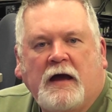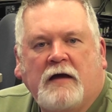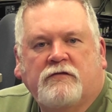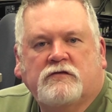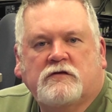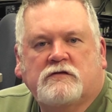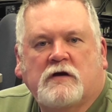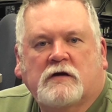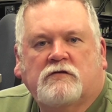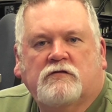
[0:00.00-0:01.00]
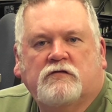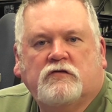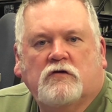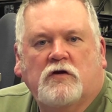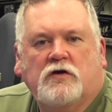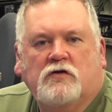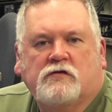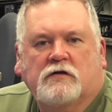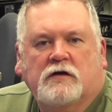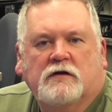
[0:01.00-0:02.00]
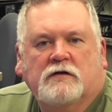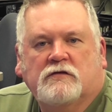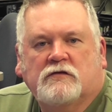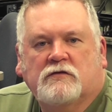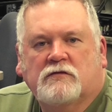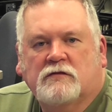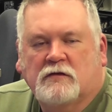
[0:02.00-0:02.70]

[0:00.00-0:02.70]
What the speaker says: as a detective story usually is.